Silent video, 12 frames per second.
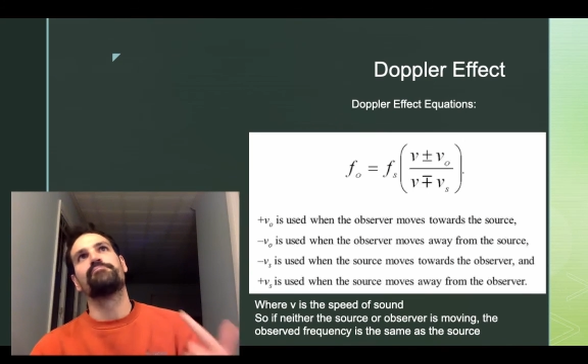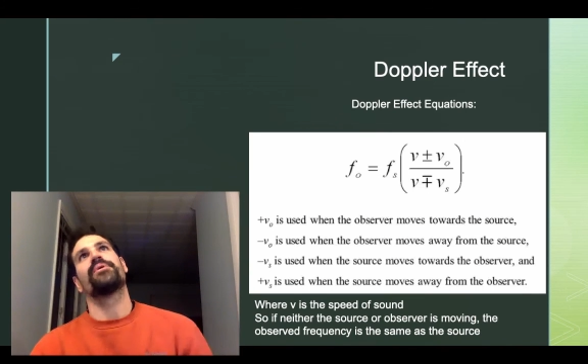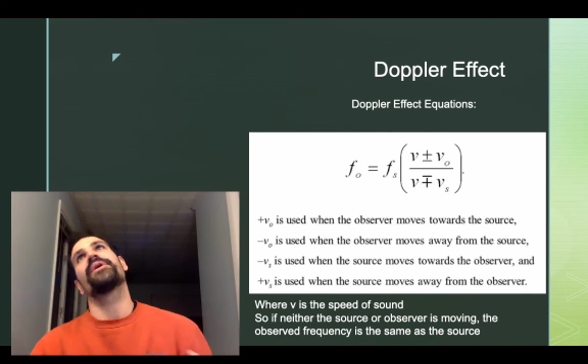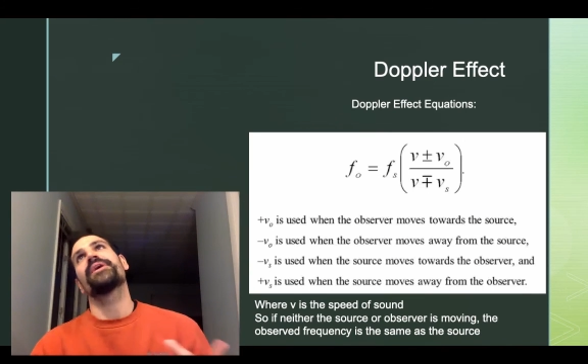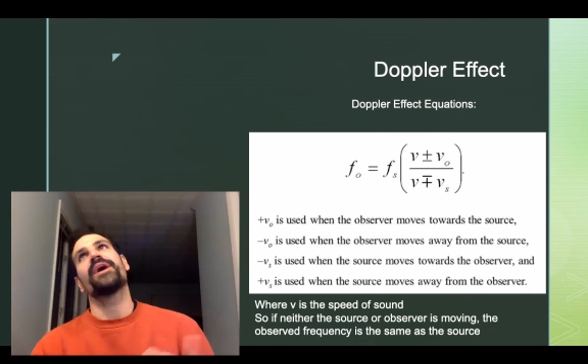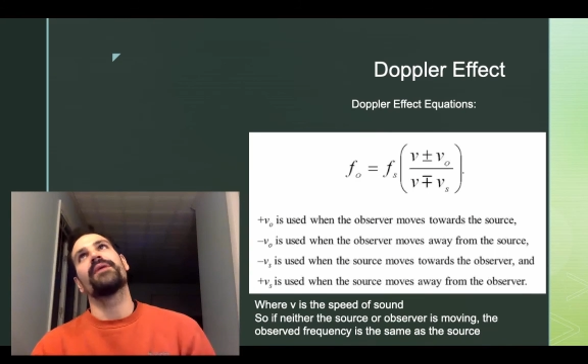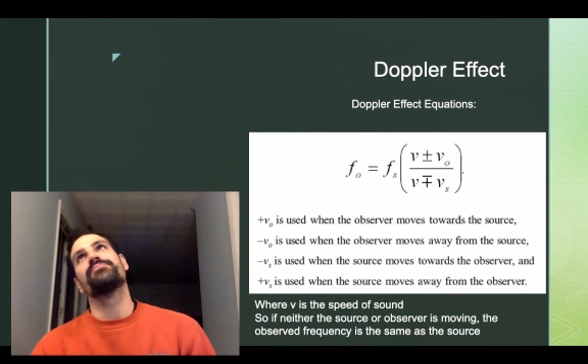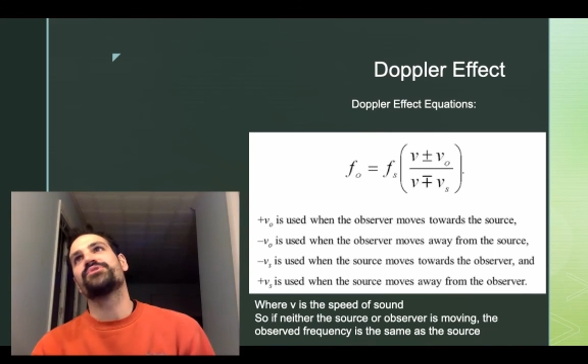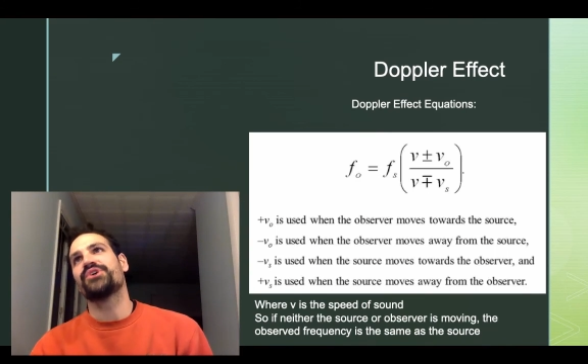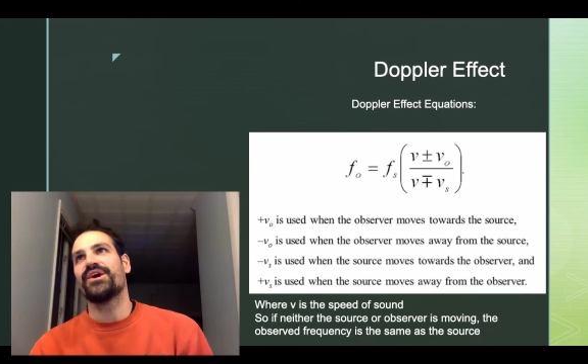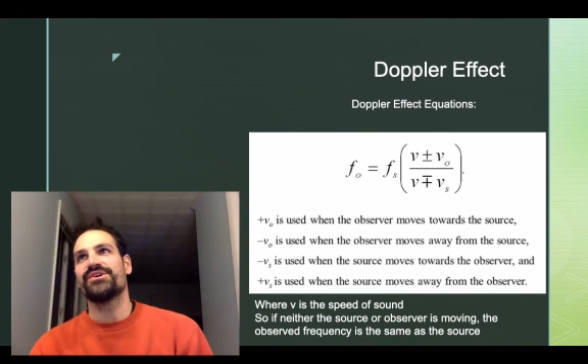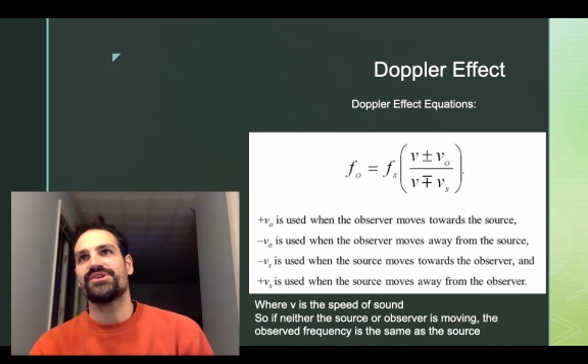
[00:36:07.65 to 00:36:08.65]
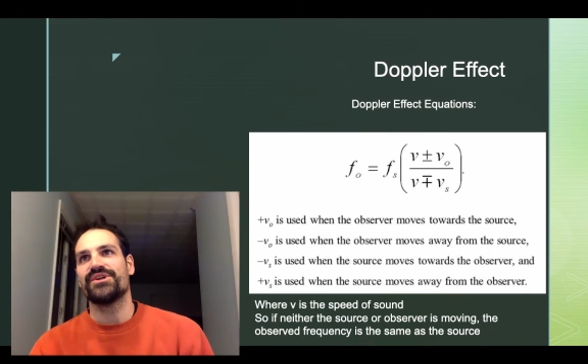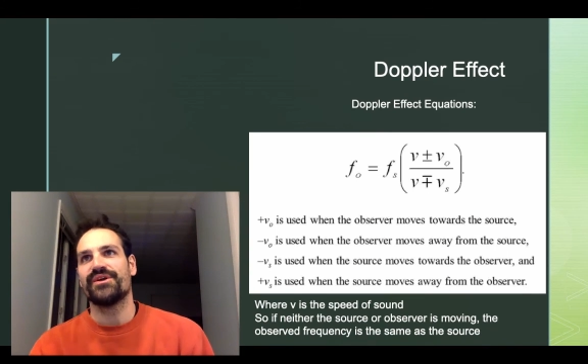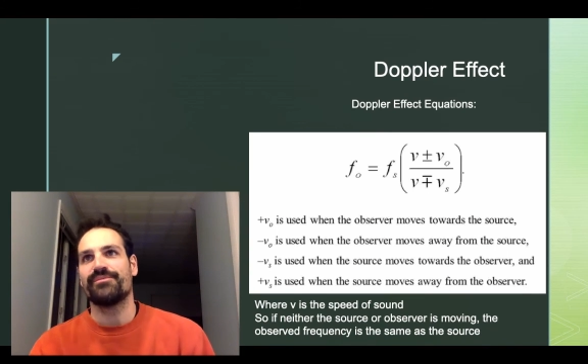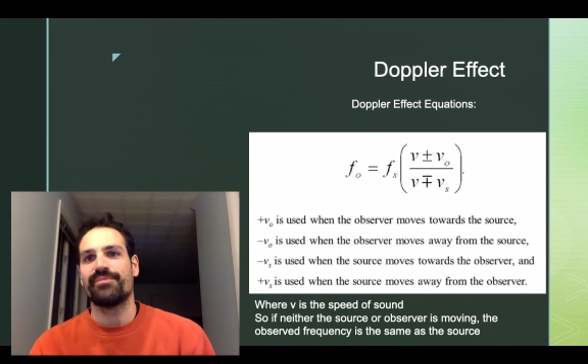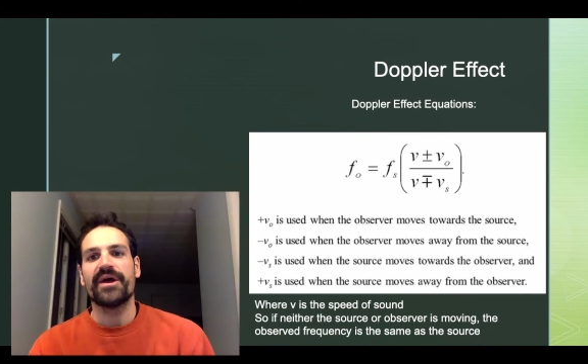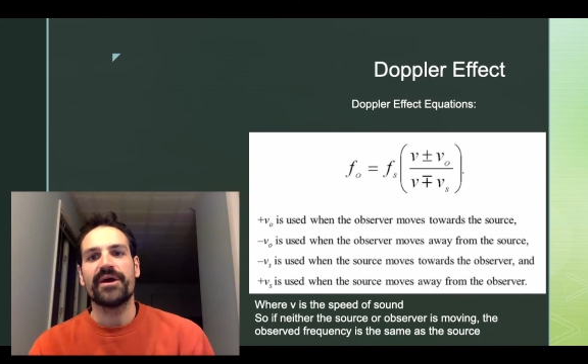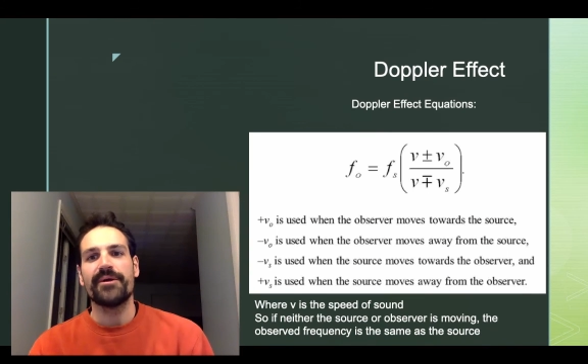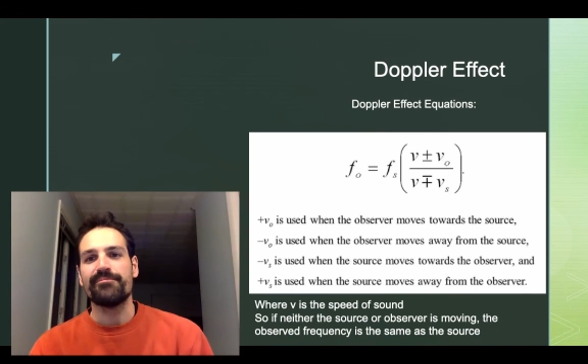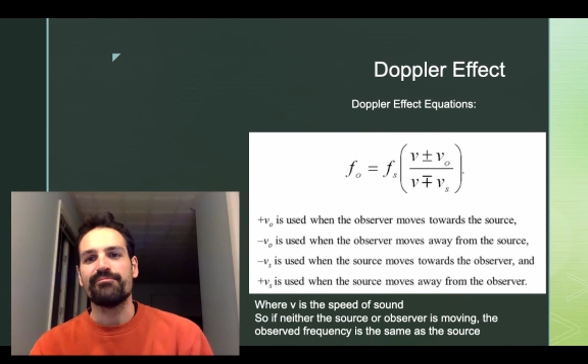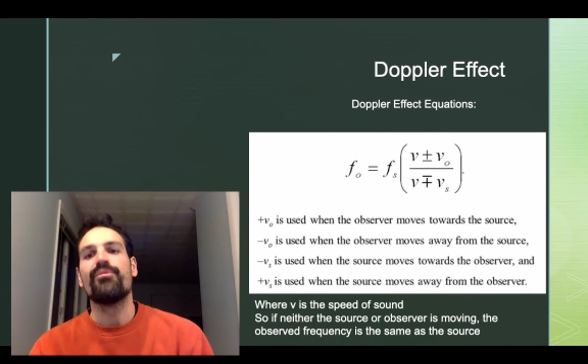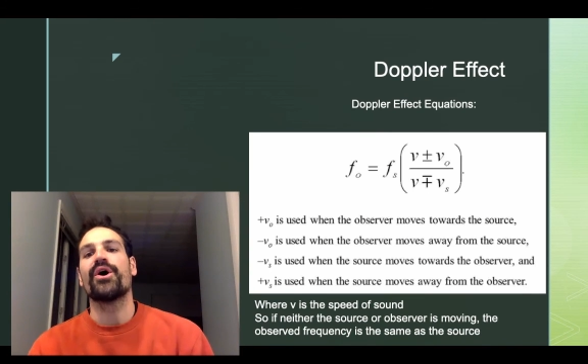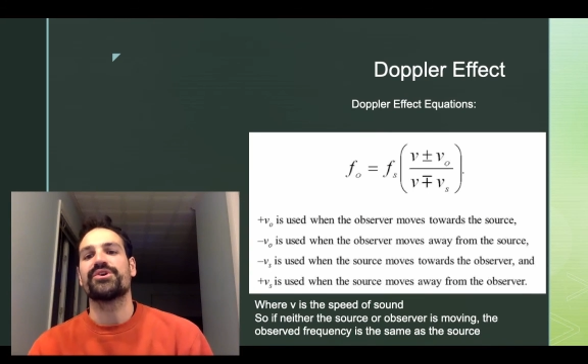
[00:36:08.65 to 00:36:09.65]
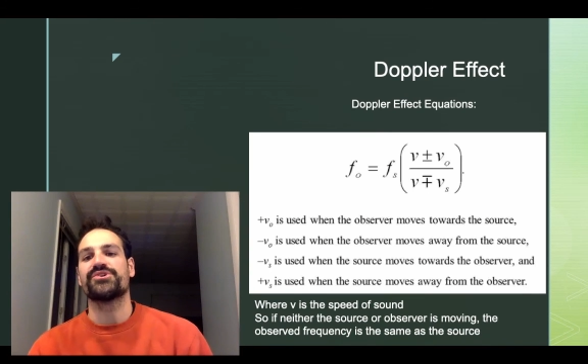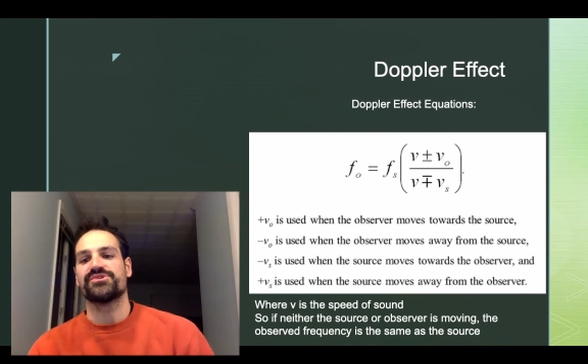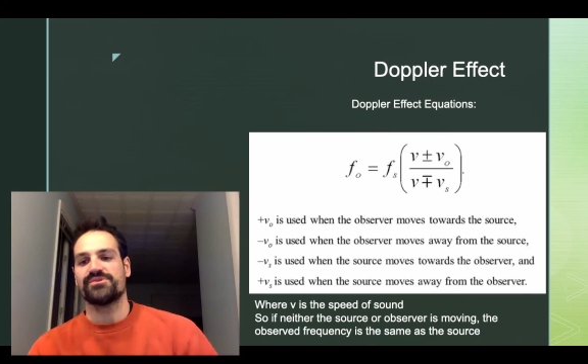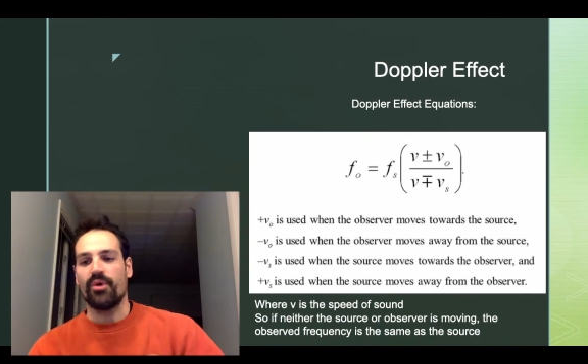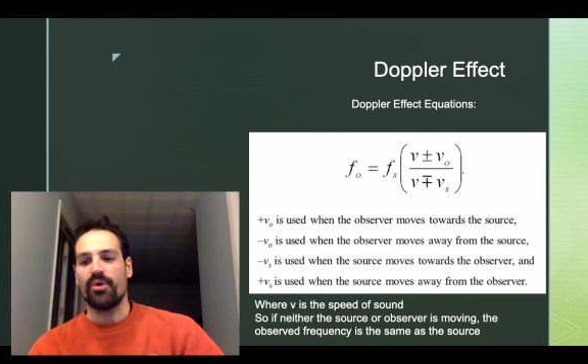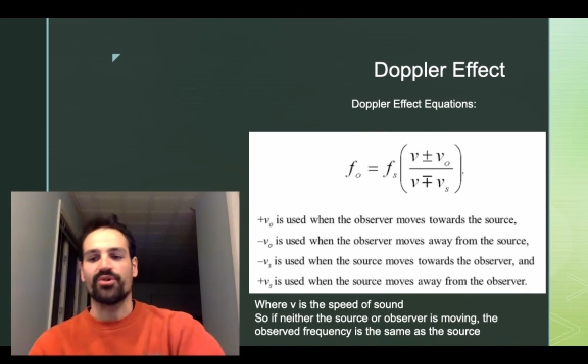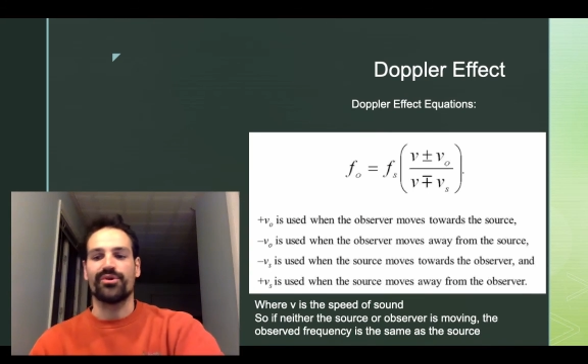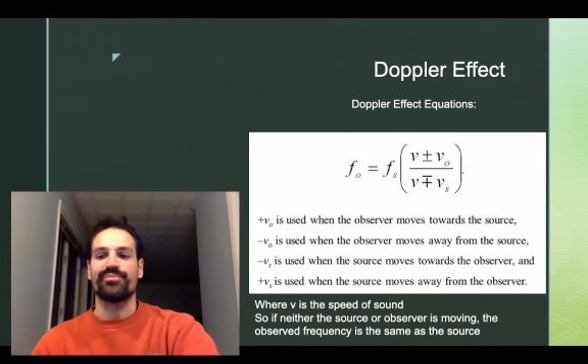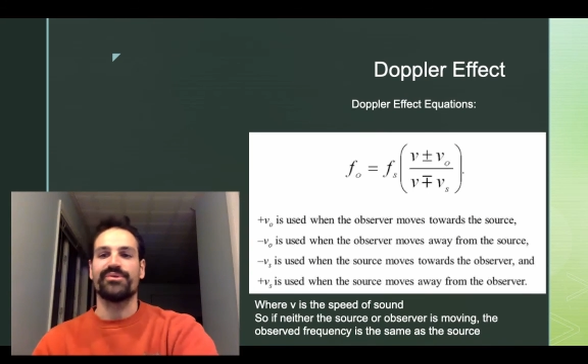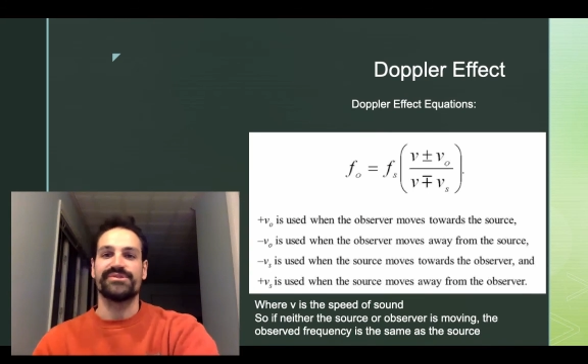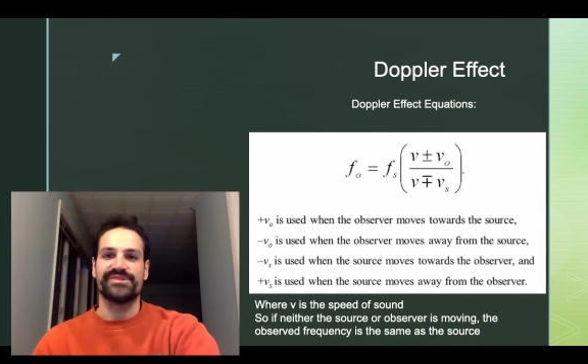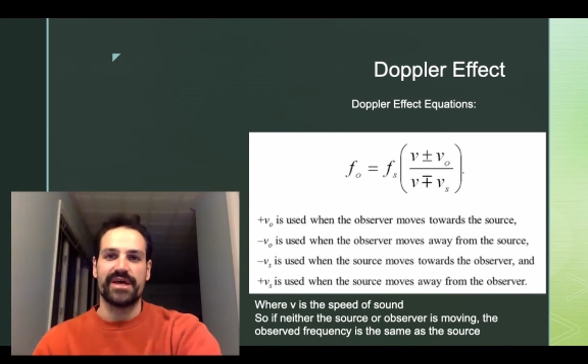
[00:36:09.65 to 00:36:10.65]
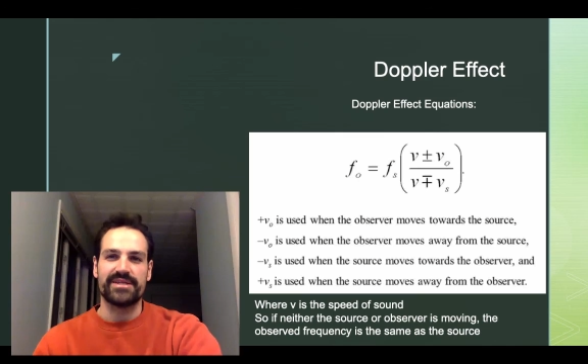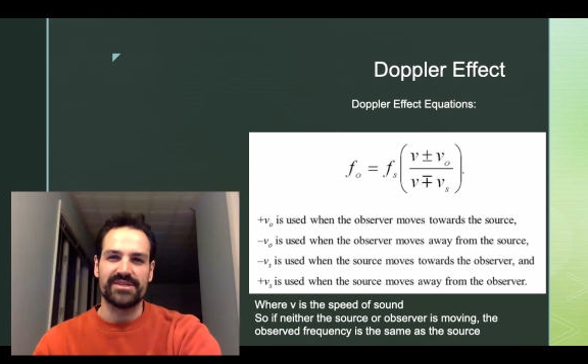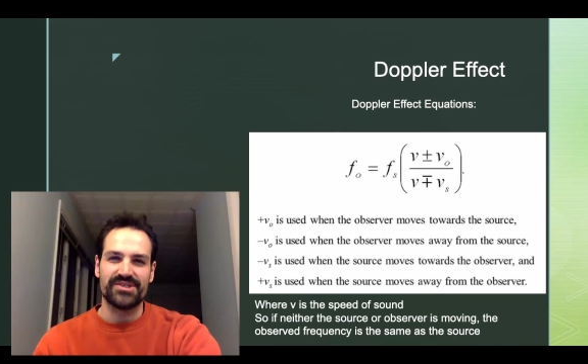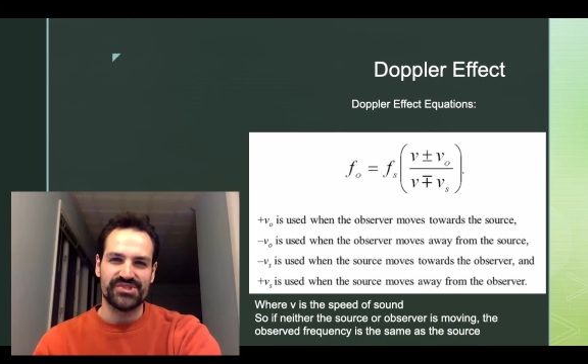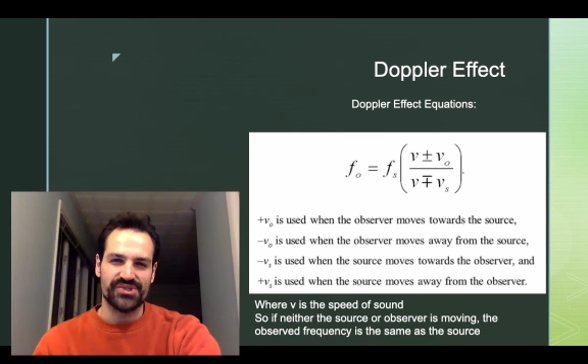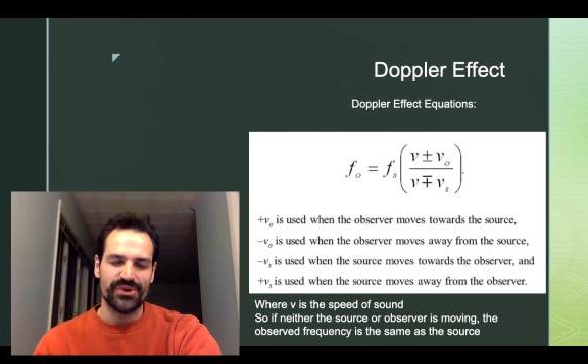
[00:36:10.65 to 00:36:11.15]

But I'm changing it by a much smaller percentage,